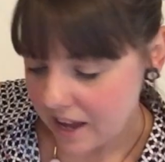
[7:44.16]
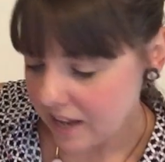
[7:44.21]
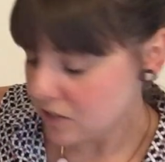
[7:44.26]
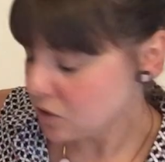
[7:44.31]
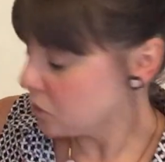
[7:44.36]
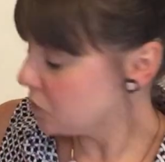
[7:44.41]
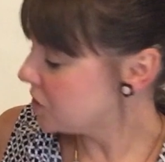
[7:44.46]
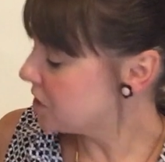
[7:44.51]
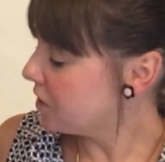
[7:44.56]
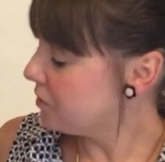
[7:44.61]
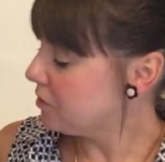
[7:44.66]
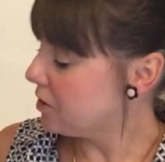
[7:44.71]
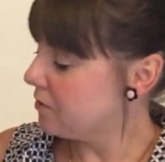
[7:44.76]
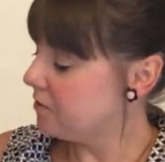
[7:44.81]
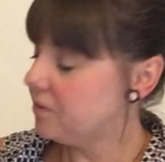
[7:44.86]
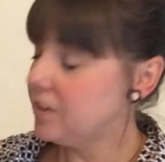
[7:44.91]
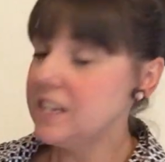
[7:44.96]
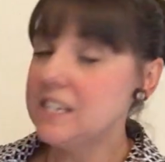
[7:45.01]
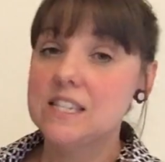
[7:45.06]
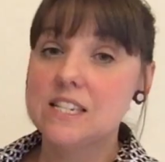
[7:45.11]
And also
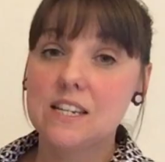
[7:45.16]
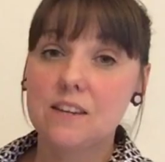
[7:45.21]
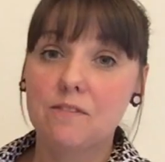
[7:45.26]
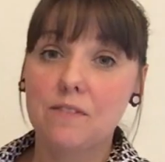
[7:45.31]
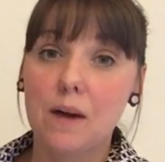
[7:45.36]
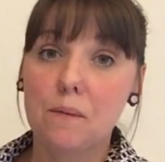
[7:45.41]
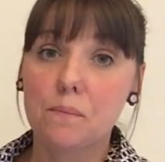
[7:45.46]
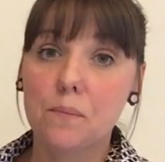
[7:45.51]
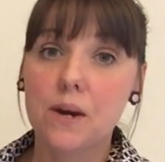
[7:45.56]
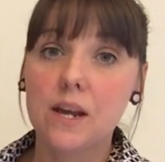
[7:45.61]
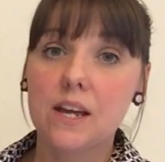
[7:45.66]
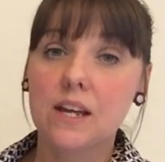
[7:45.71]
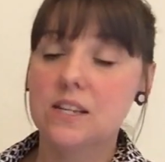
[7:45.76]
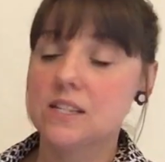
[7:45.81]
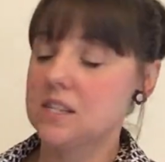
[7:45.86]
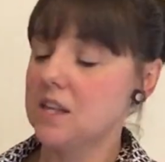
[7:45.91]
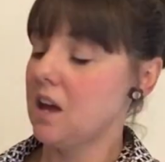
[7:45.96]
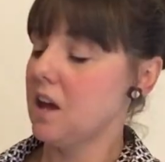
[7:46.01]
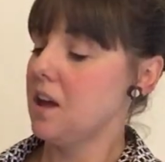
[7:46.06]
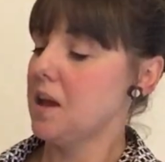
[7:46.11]
from Felicity
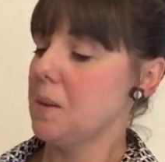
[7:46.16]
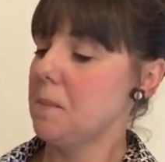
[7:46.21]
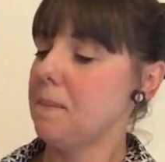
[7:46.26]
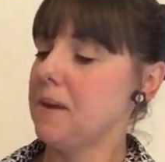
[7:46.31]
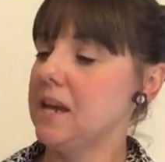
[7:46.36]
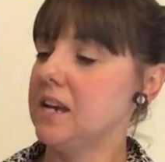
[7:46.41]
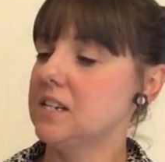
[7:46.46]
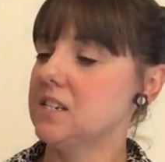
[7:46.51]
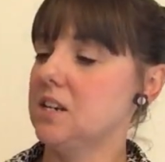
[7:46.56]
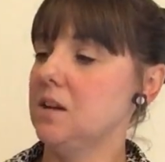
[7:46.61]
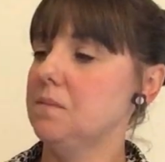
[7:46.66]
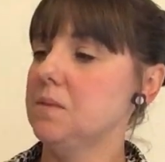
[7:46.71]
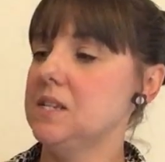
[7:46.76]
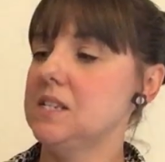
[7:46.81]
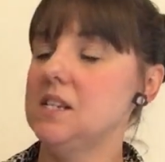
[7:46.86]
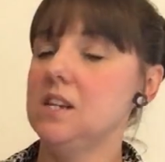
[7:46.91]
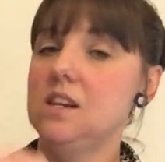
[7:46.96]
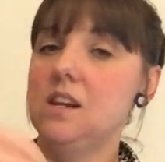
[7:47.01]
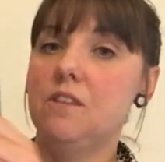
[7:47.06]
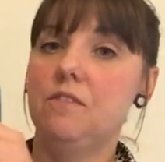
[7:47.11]
Fabrics, I picked up
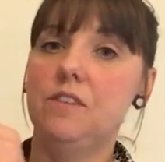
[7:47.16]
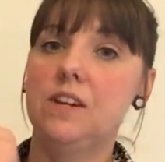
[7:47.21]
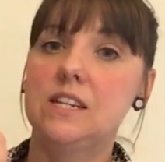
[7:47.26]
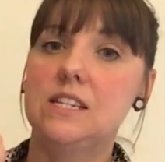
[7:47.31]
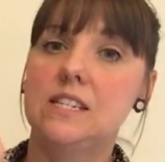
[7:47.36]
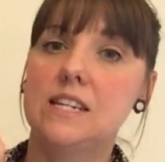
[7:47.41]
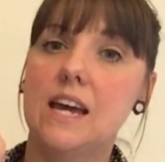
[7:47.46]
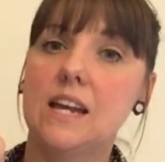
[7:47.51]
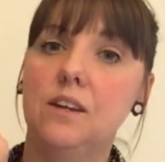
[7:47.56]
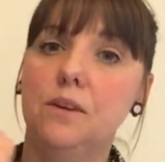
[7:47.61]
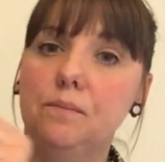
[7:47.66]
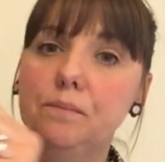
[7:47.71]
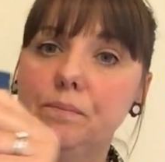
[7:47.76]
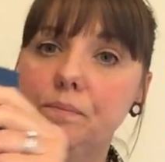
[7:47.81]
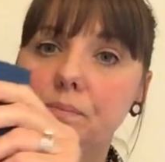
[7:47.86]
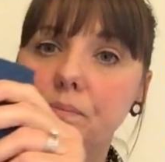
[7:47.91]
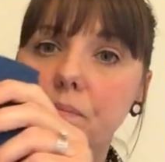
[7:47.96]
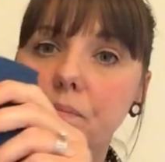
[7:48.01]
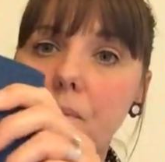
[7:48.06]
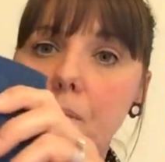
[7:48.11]
this lovely denim.